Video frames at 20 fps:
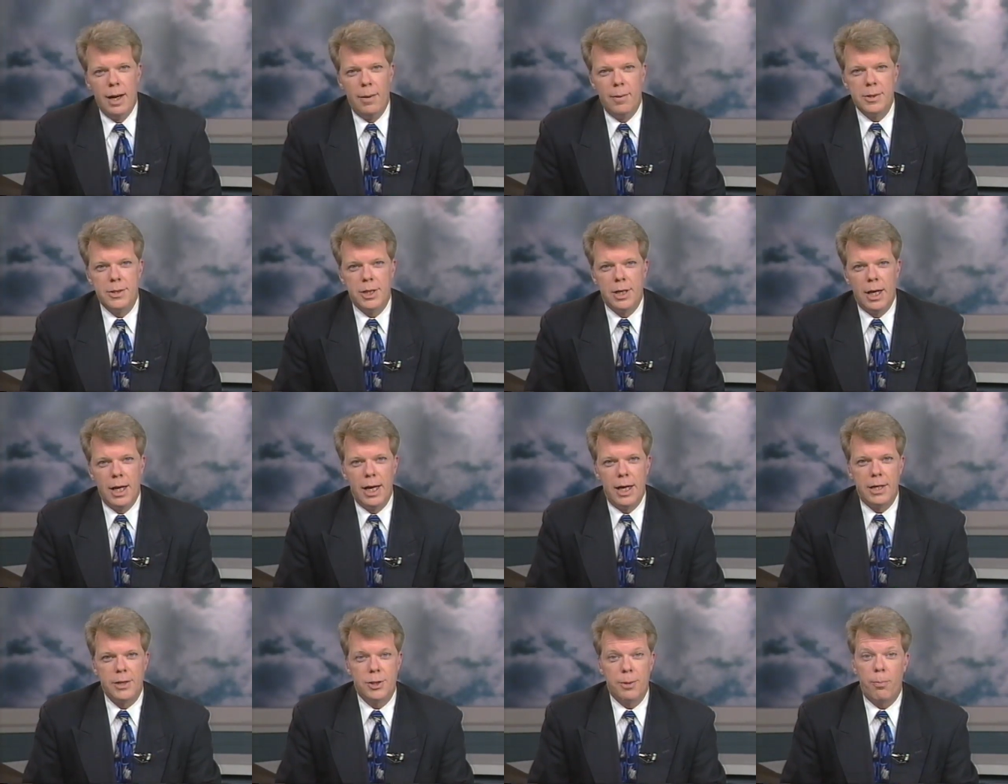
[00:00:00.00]
Herrington
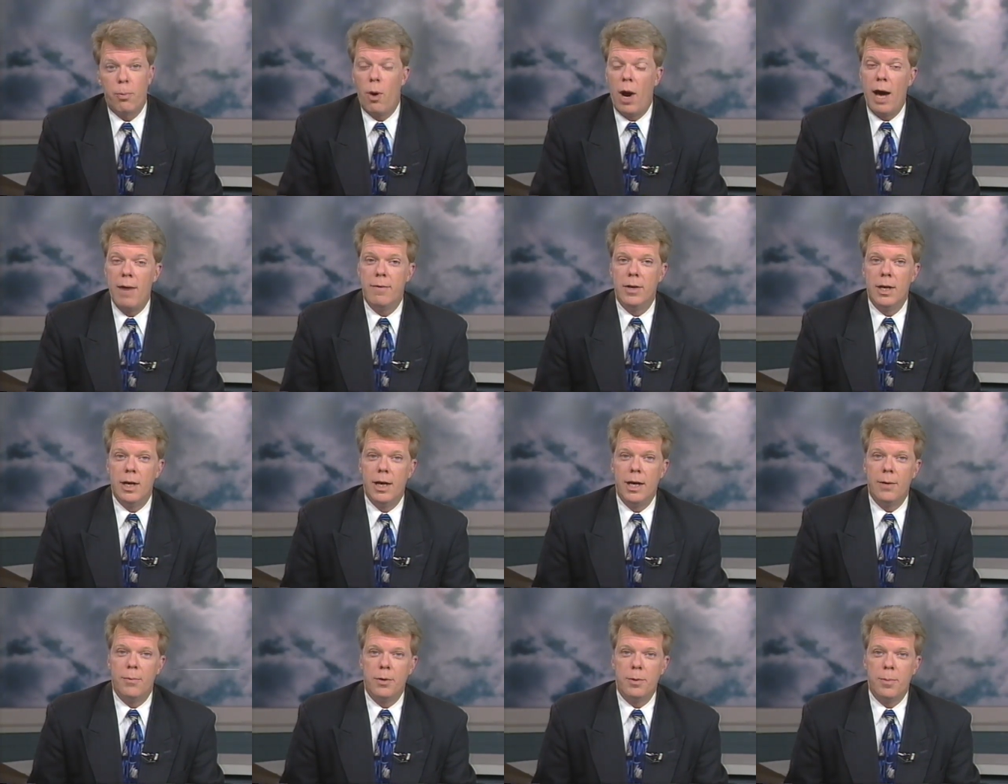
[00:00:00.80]
Lake is a private
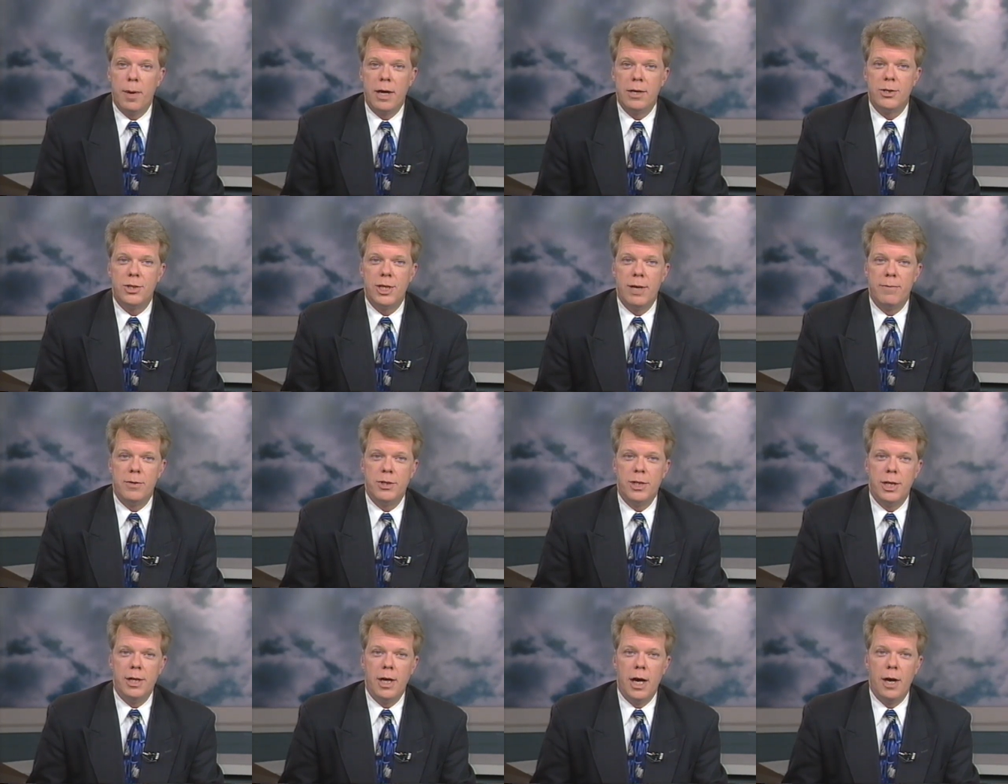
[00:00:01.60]
lake with about
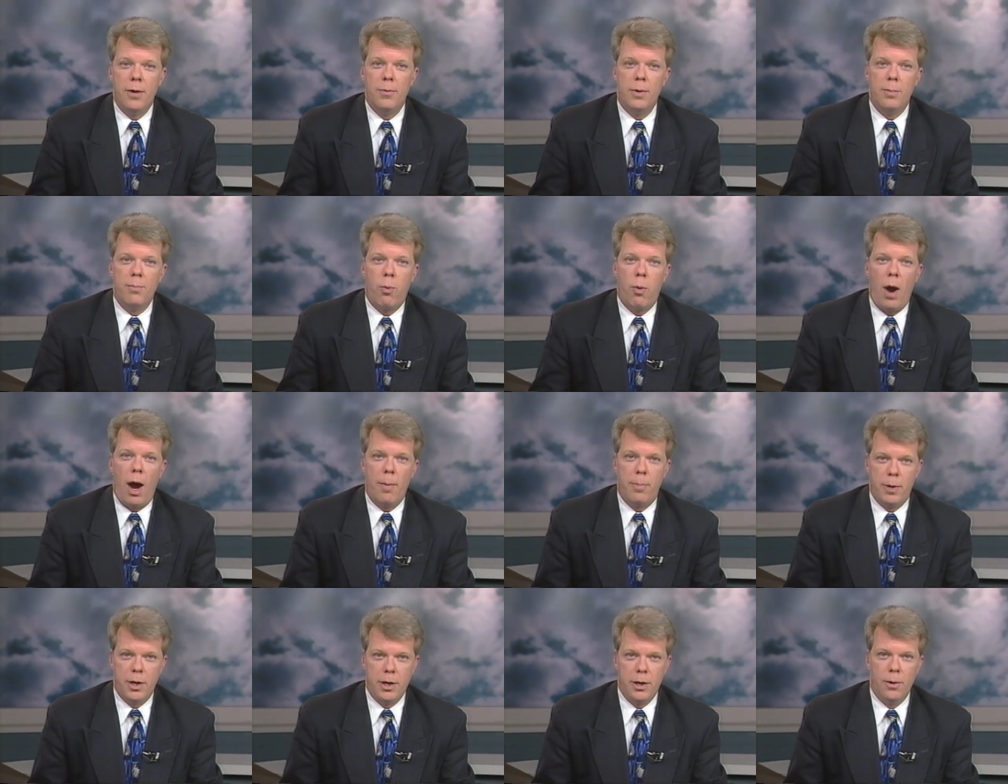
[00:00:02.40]
1,700
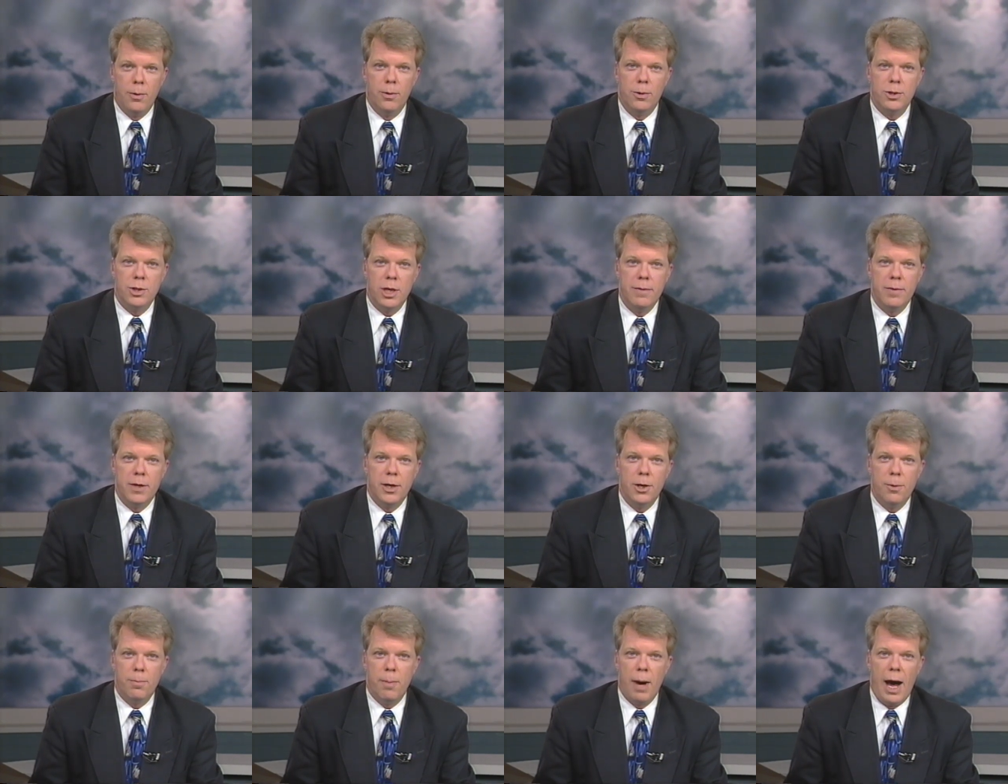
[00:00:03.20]
property owners
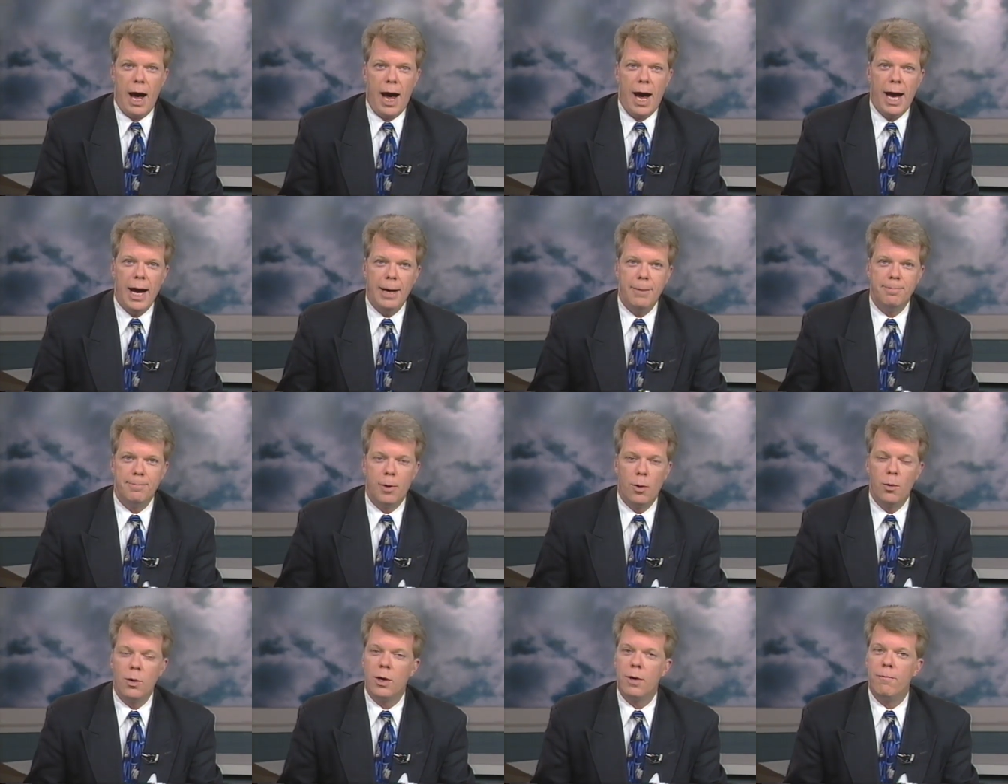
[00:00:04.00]
living nearby.
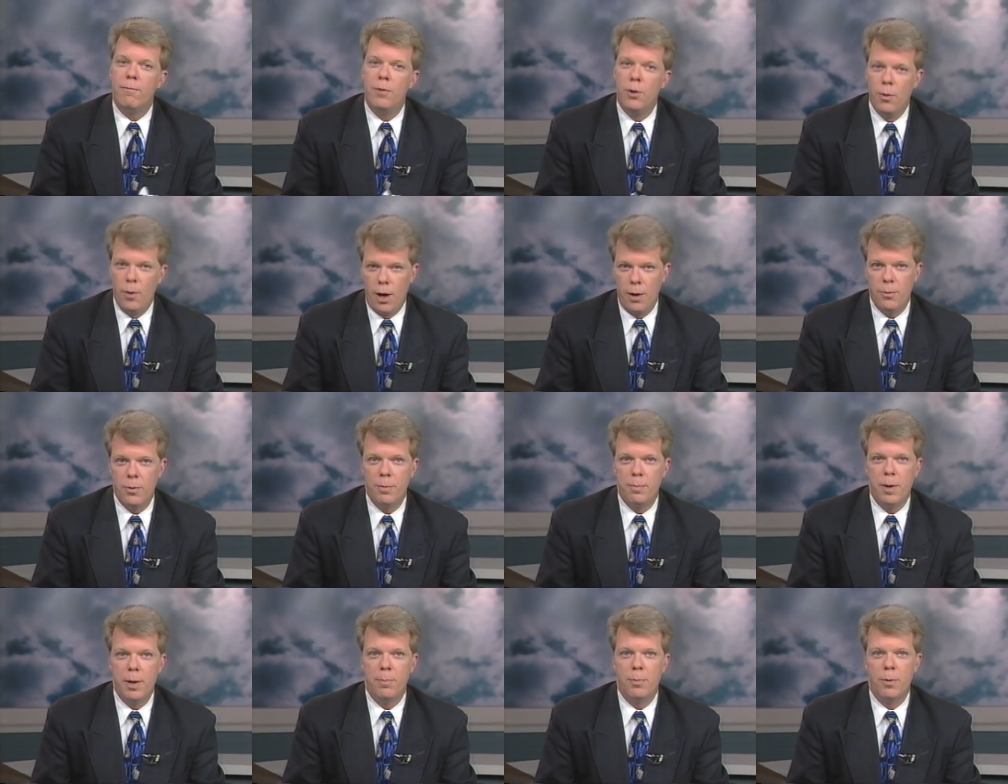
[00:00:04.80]
Only a few
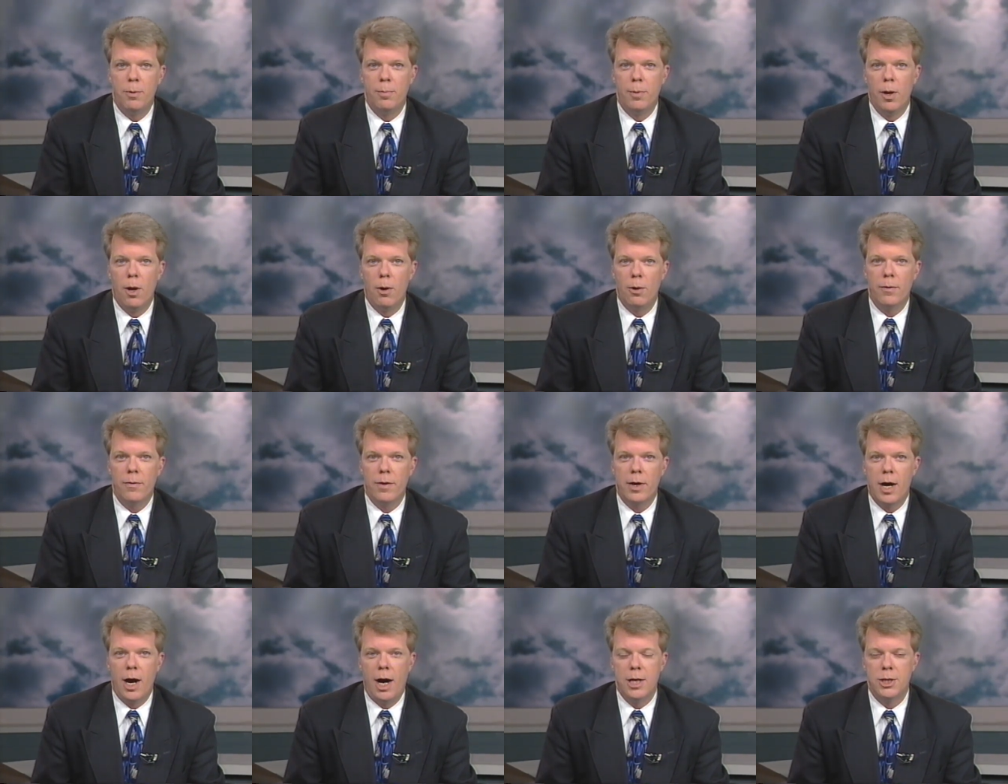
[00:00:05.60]
hundred people belong
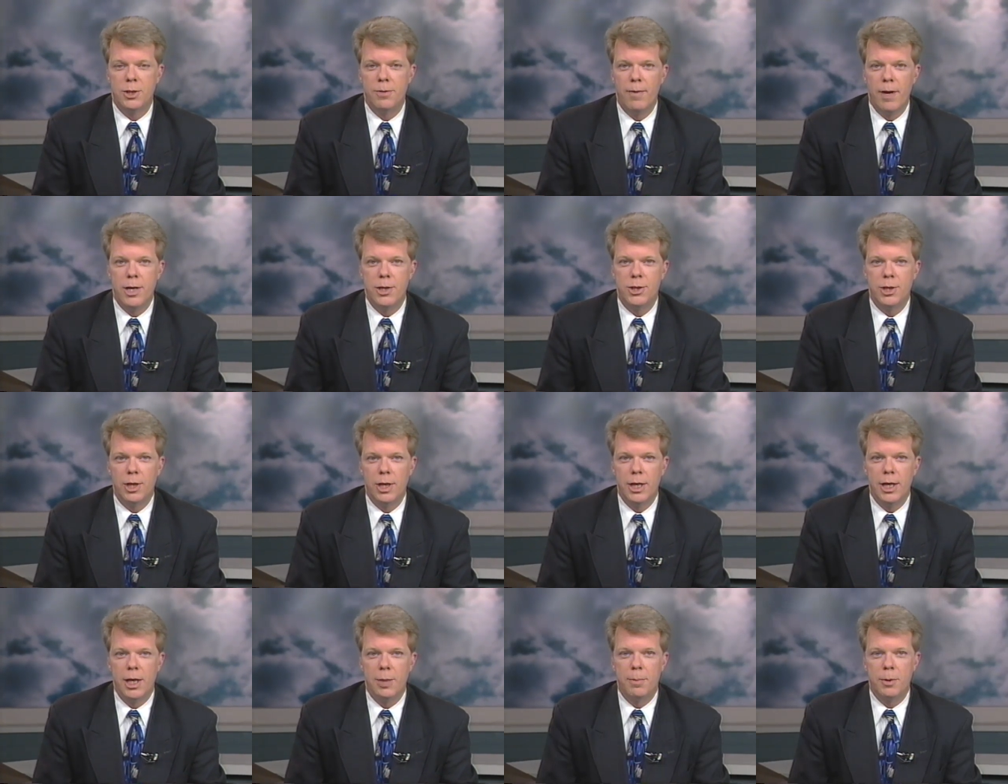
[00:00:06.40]
to the
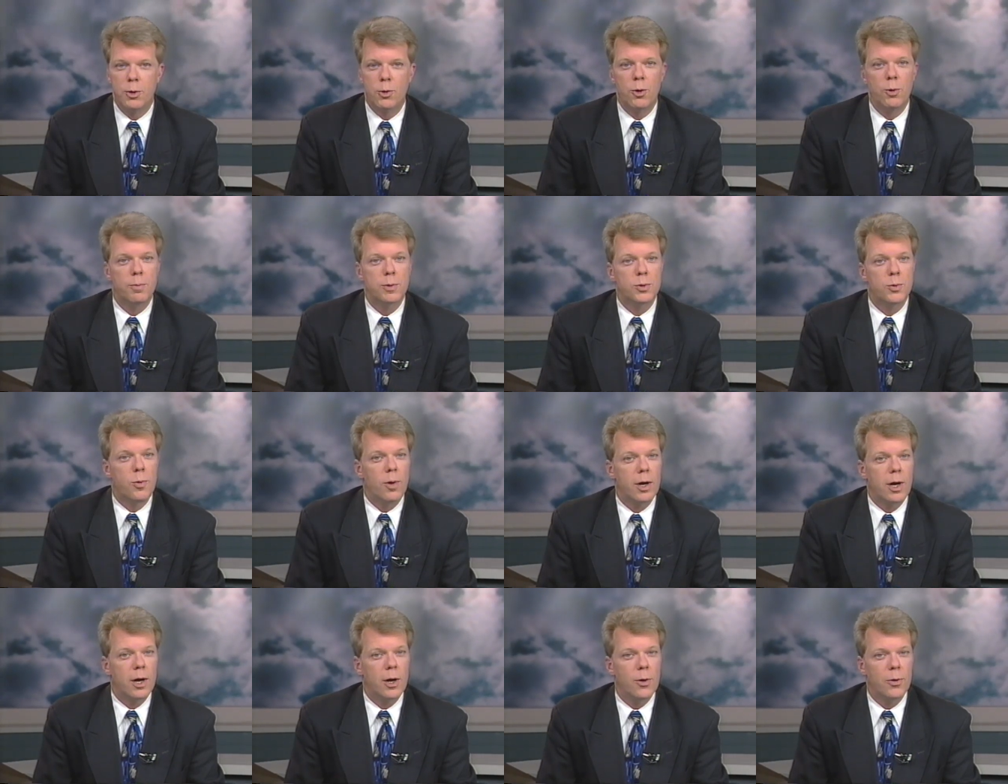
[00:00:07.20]
Conservation League, but the group is
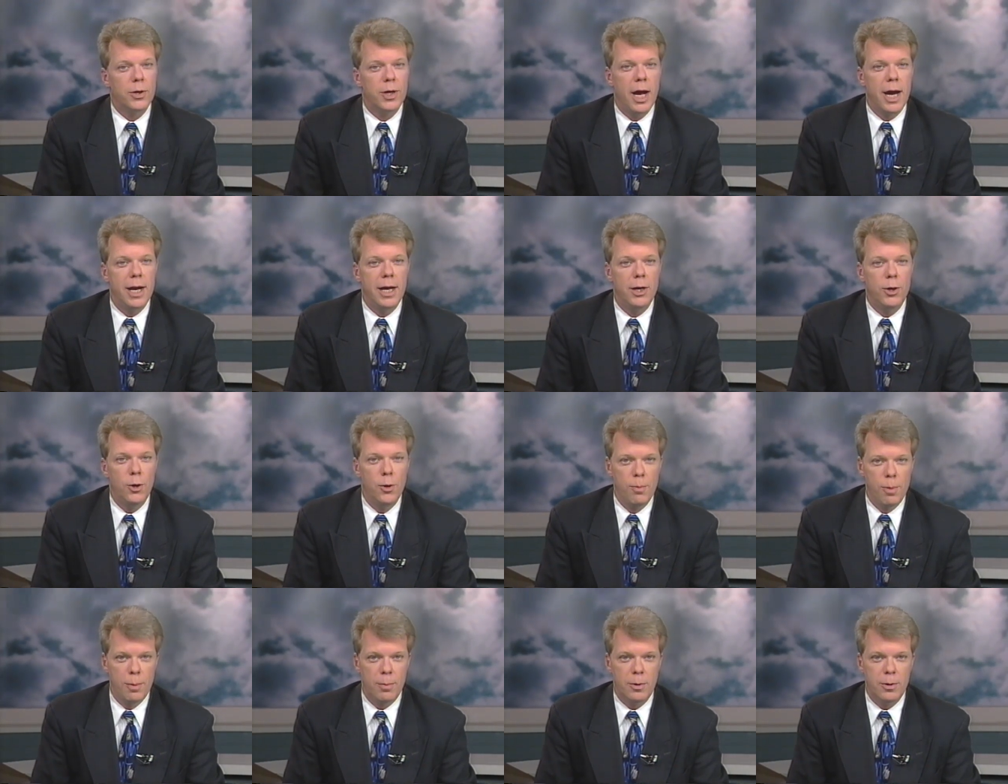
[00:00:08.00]
working on gaining
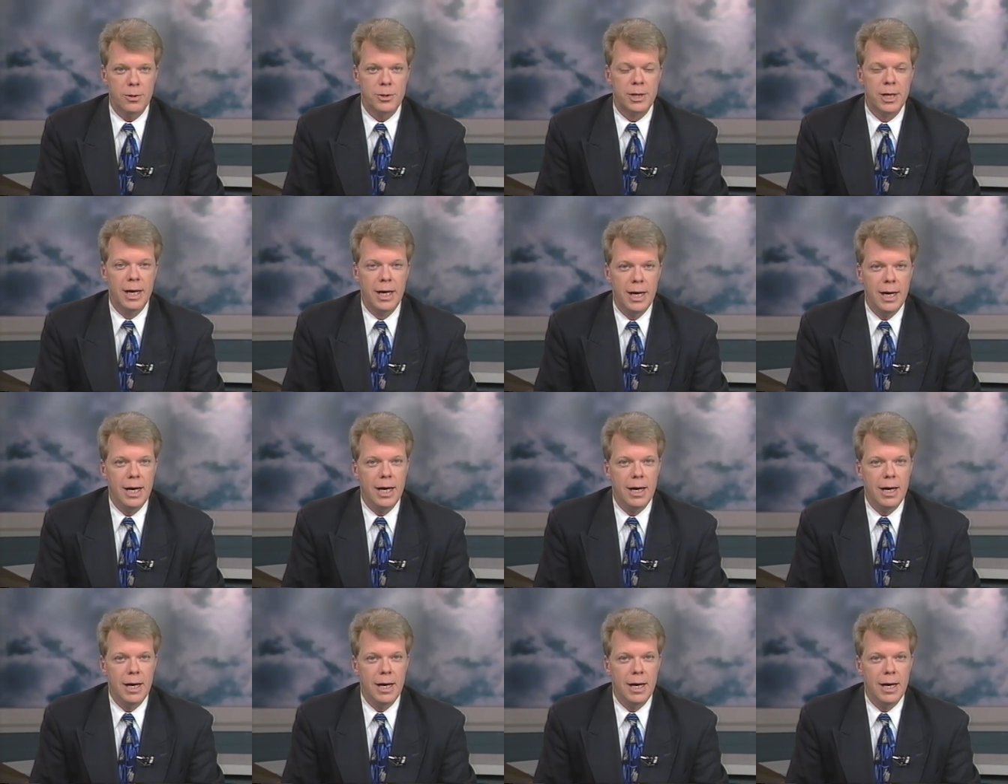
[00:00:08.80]
new members.